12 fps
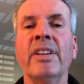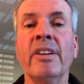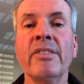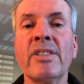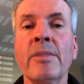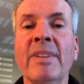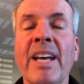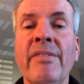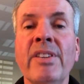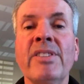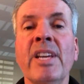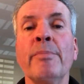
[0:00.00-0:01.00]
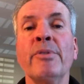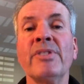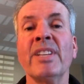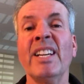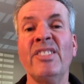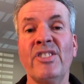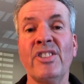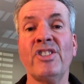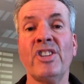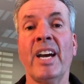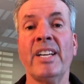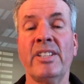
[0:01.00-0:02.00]
here are some live examples that I just
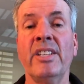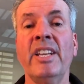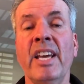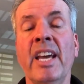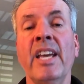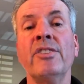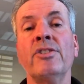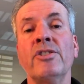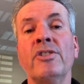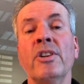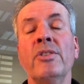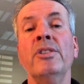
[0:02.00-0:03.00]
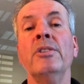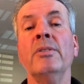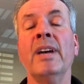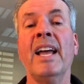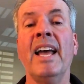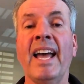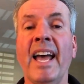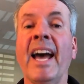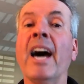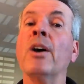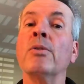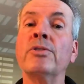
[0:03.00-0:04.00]
shot today to show you
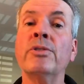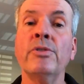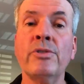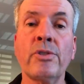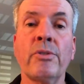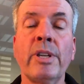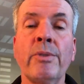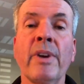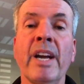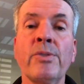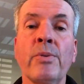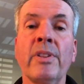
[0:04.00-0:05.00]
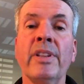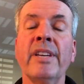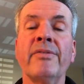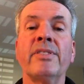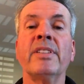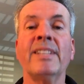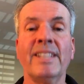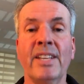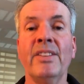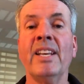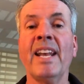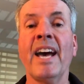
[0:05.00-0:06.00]
how to screen rides with Lyft
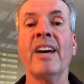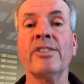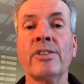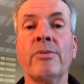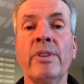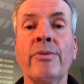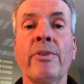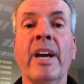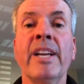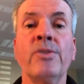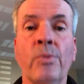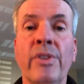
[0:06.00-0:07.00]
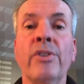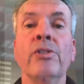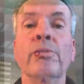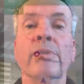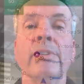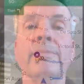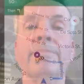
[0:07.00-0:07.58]
and then how to screen rides with Uber.